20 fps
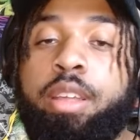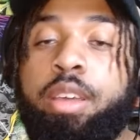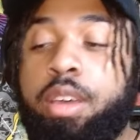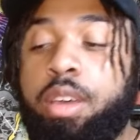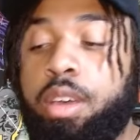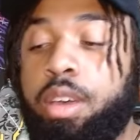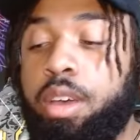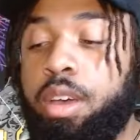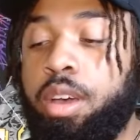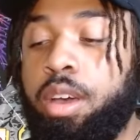
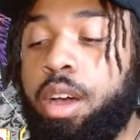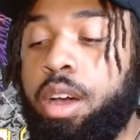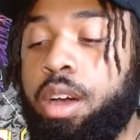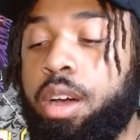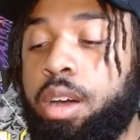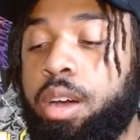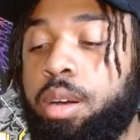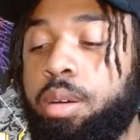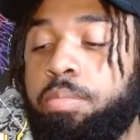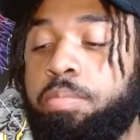right?
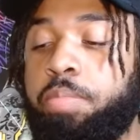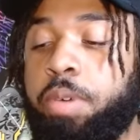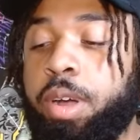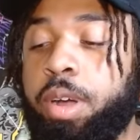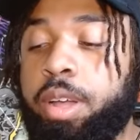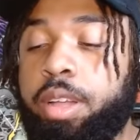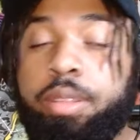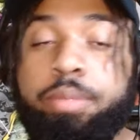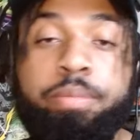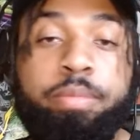right.
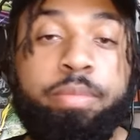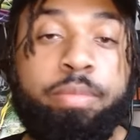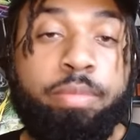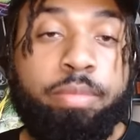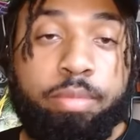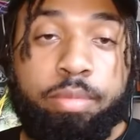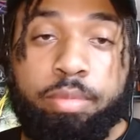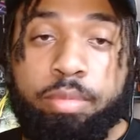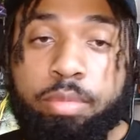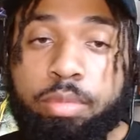Um, but
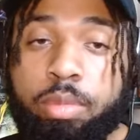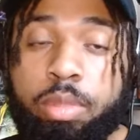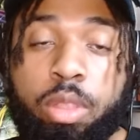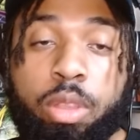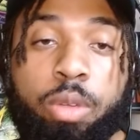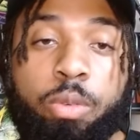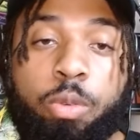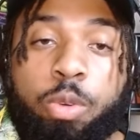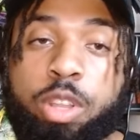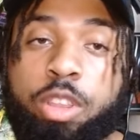
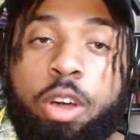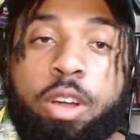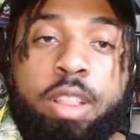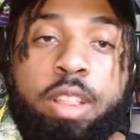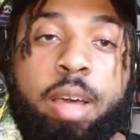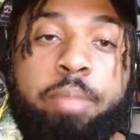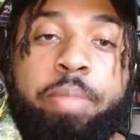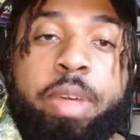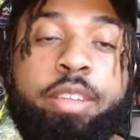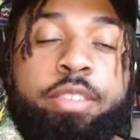
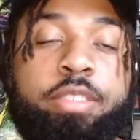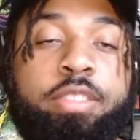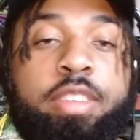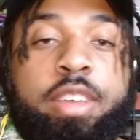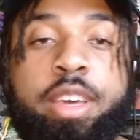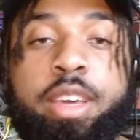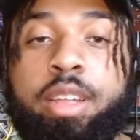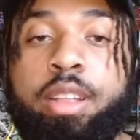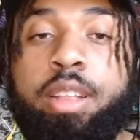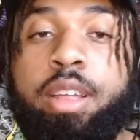with all that
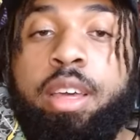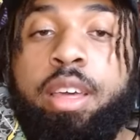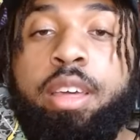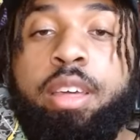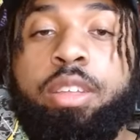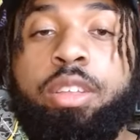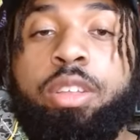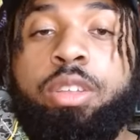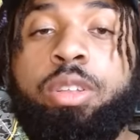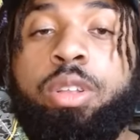being said,
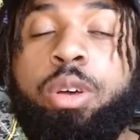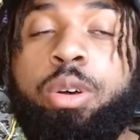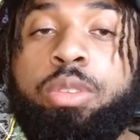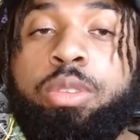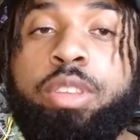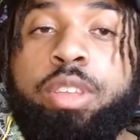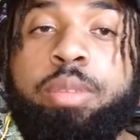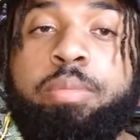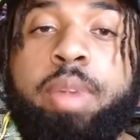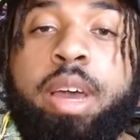
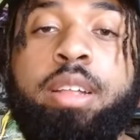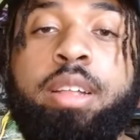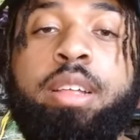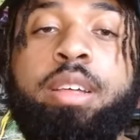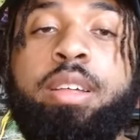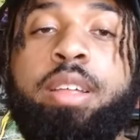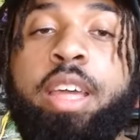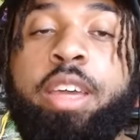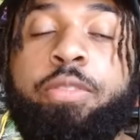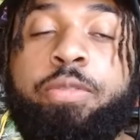you know, the
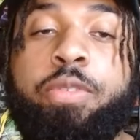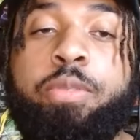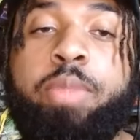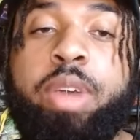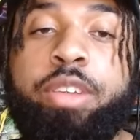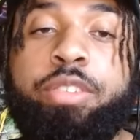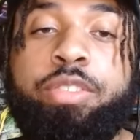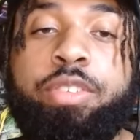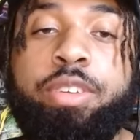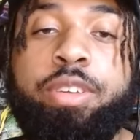amount of
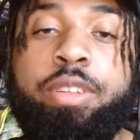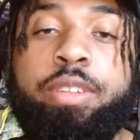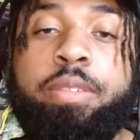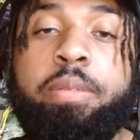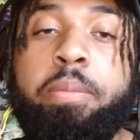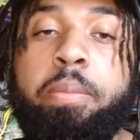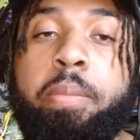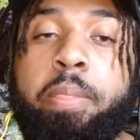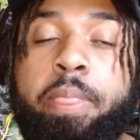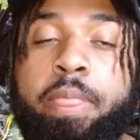
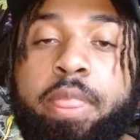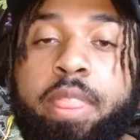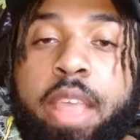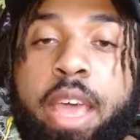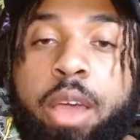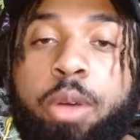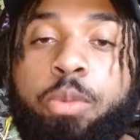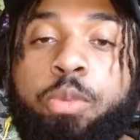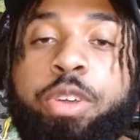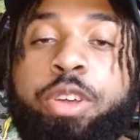information
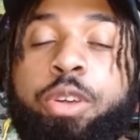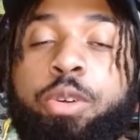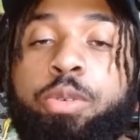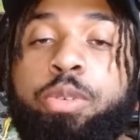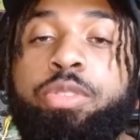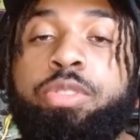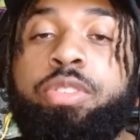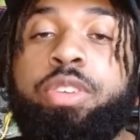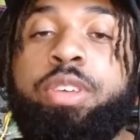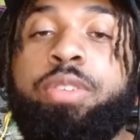that
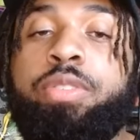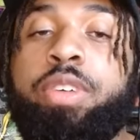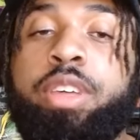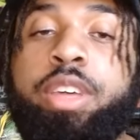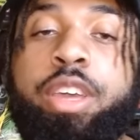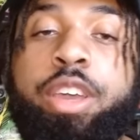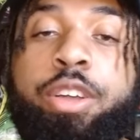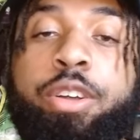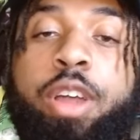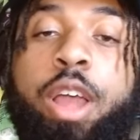we are
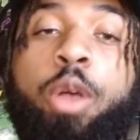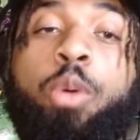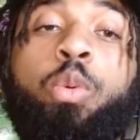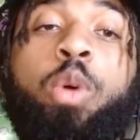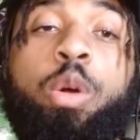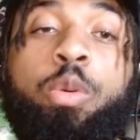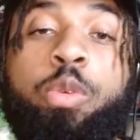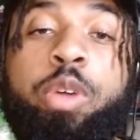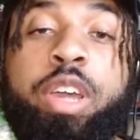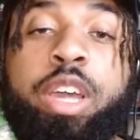receiving
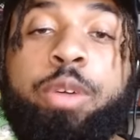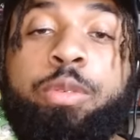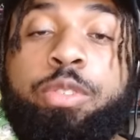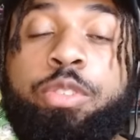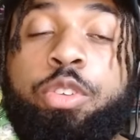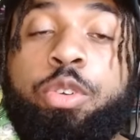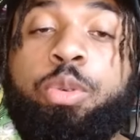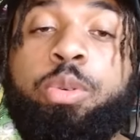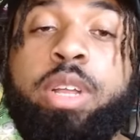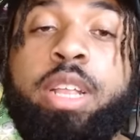here and what
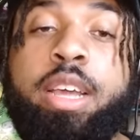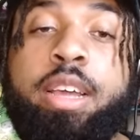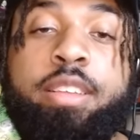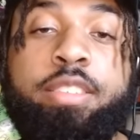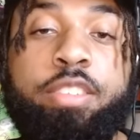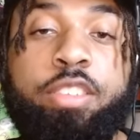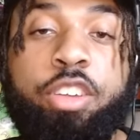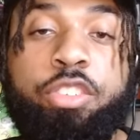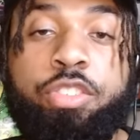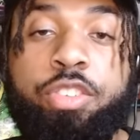we can do
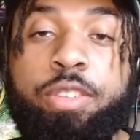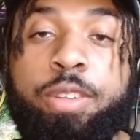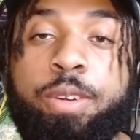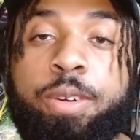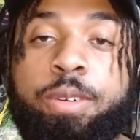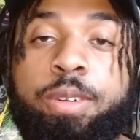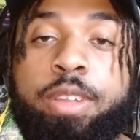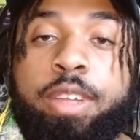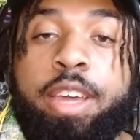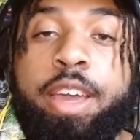with it at
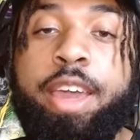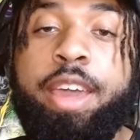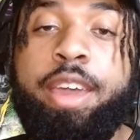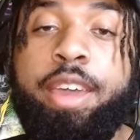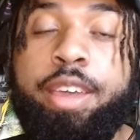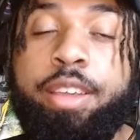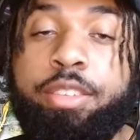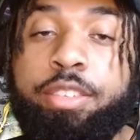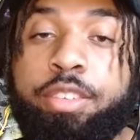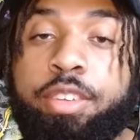such an
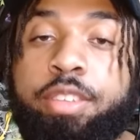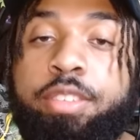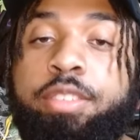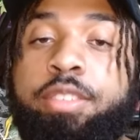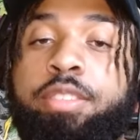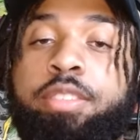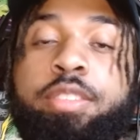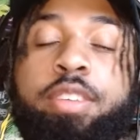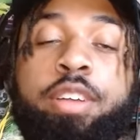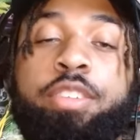early
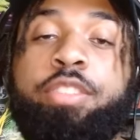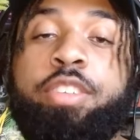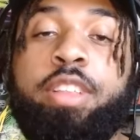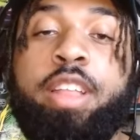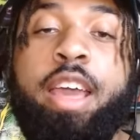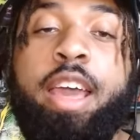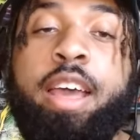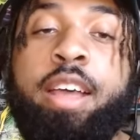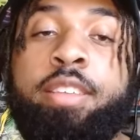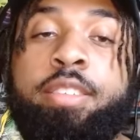age is
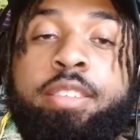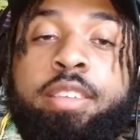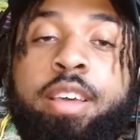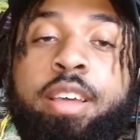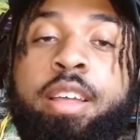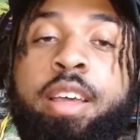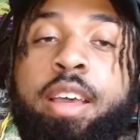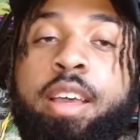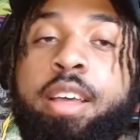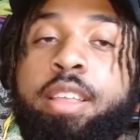such an
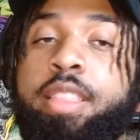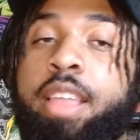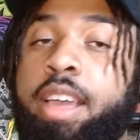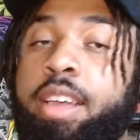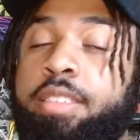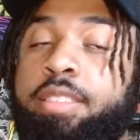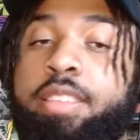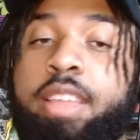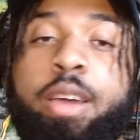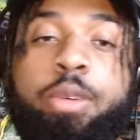asset.
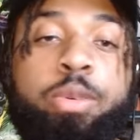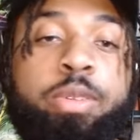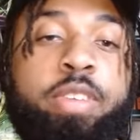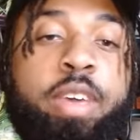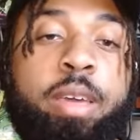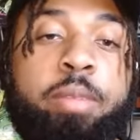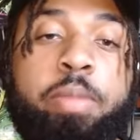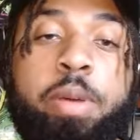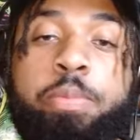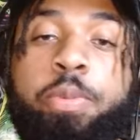Things
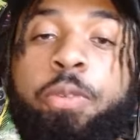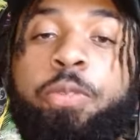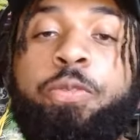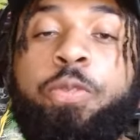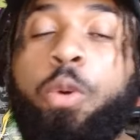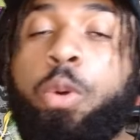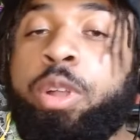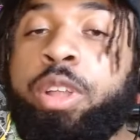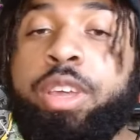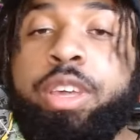that would take
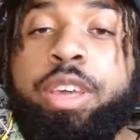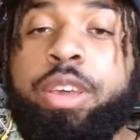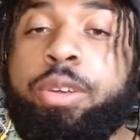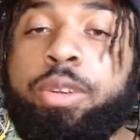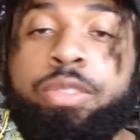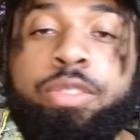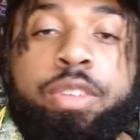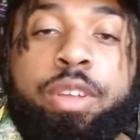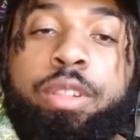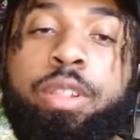people
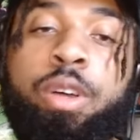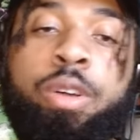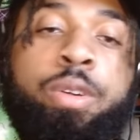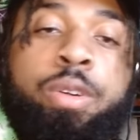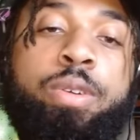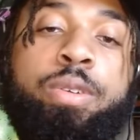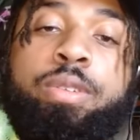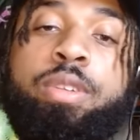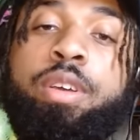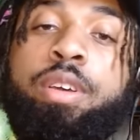40 years to
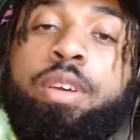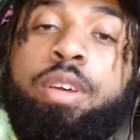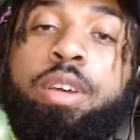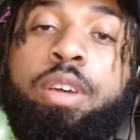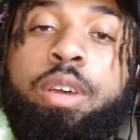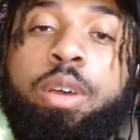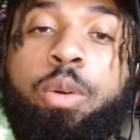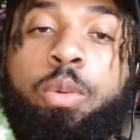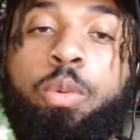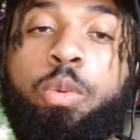learn,